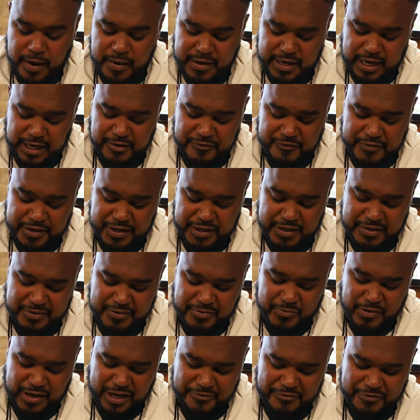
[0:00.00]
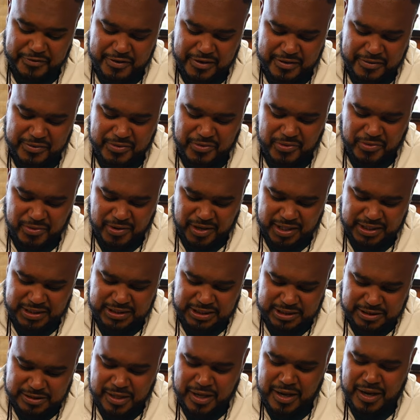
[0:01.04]
Got a vanilla wafer on crunch.
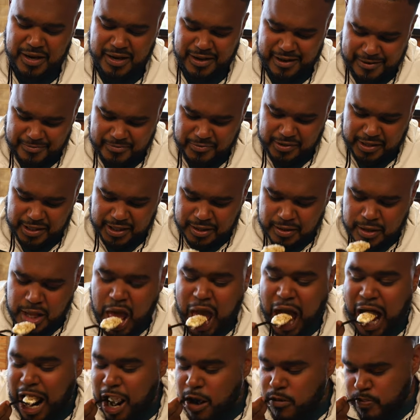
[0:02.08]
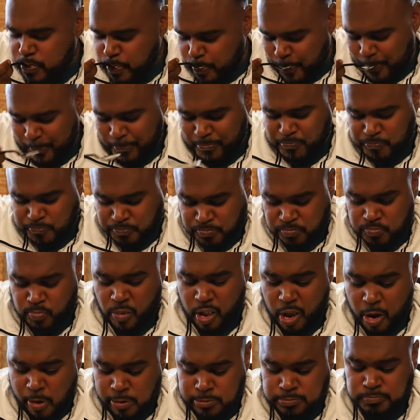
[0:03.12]
I'm with it.
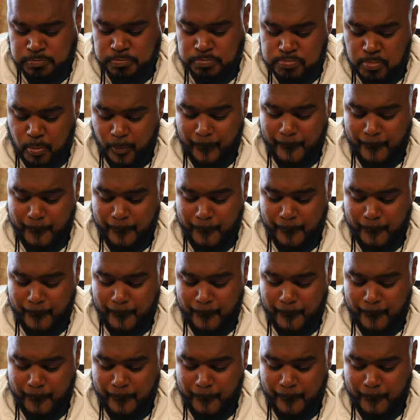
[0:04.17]
Mm.